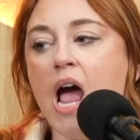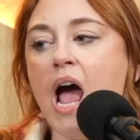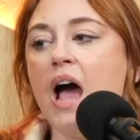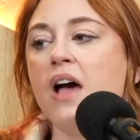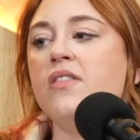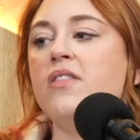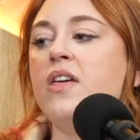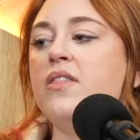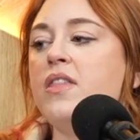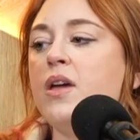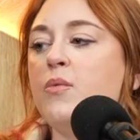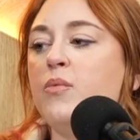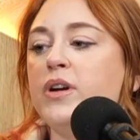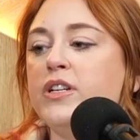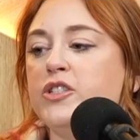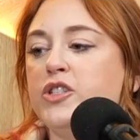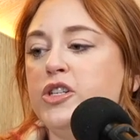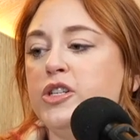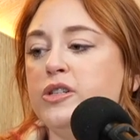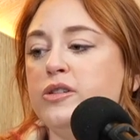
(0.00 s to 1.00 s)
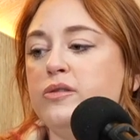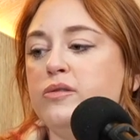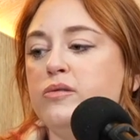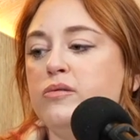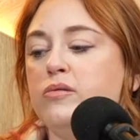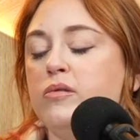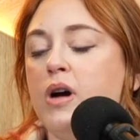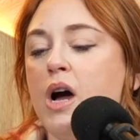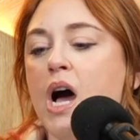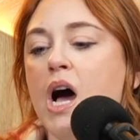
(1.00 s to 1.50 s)
And then they went
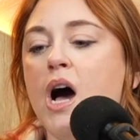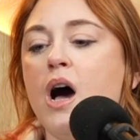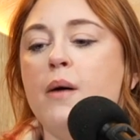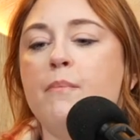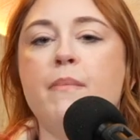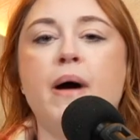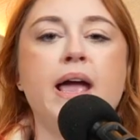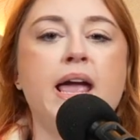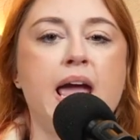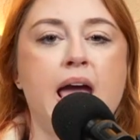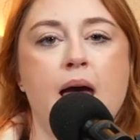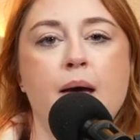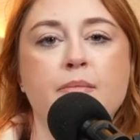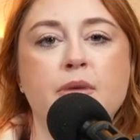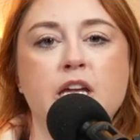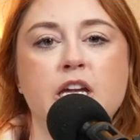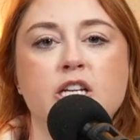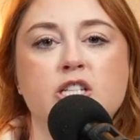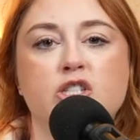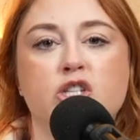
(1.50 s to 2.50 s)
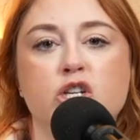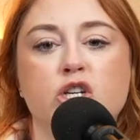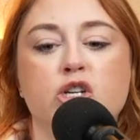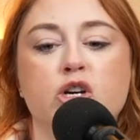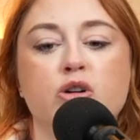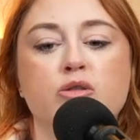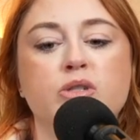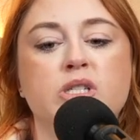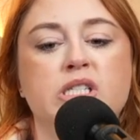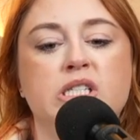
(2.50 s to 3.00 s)
to Miami to
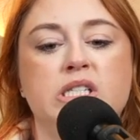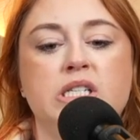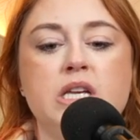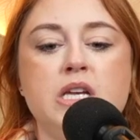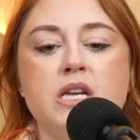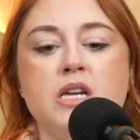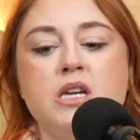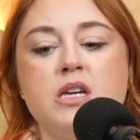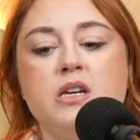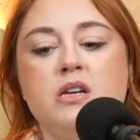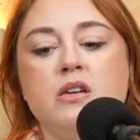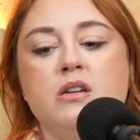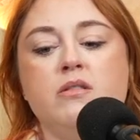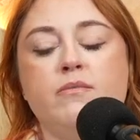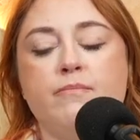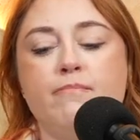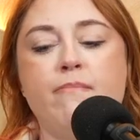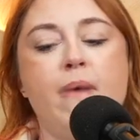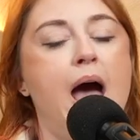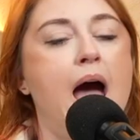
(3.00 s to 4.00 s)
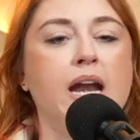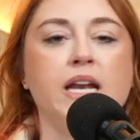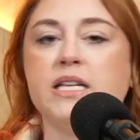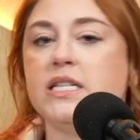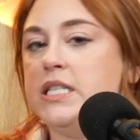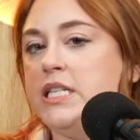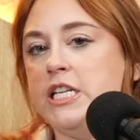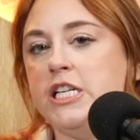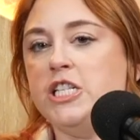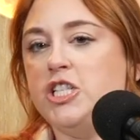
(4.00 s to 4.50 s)
go see Maddie
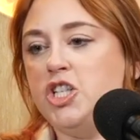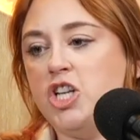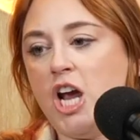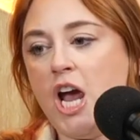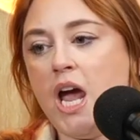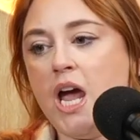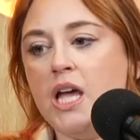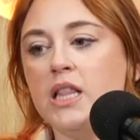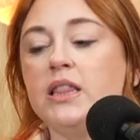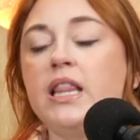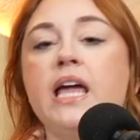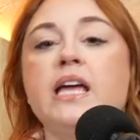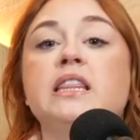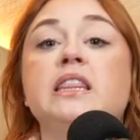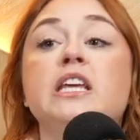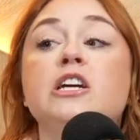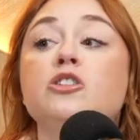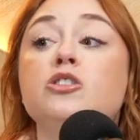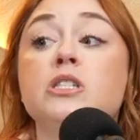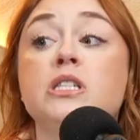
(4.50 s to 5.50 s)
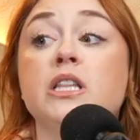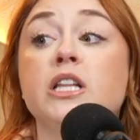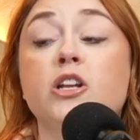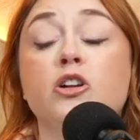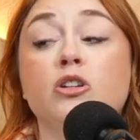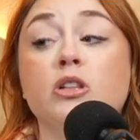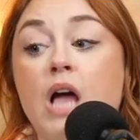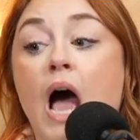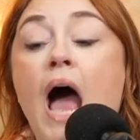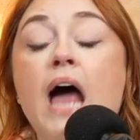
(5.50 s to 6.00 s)
DJ. Like there's
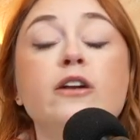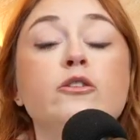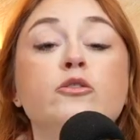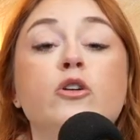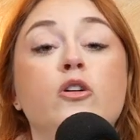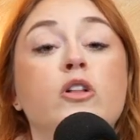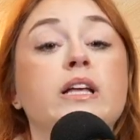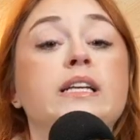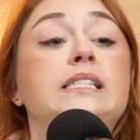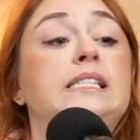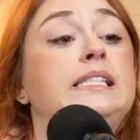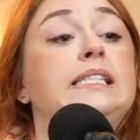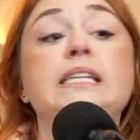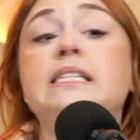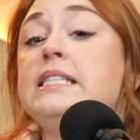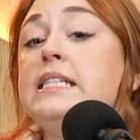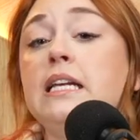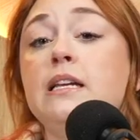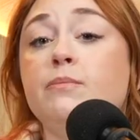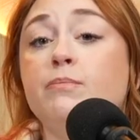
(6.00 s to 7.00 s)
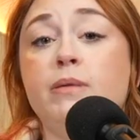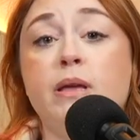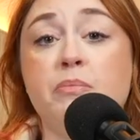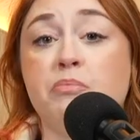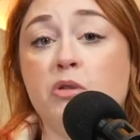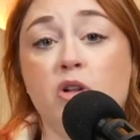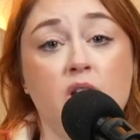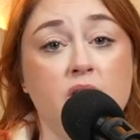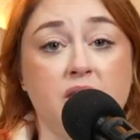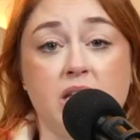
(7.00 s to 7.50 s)
literally, I don't know, like 16
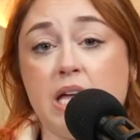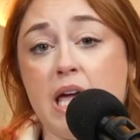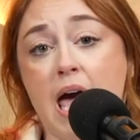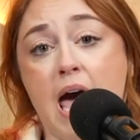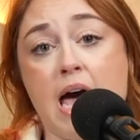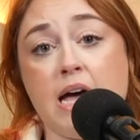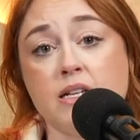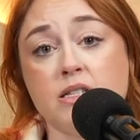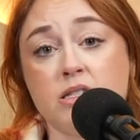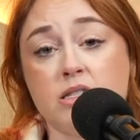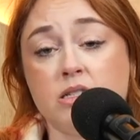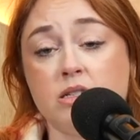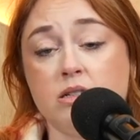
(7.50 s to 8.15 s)
people on the cast.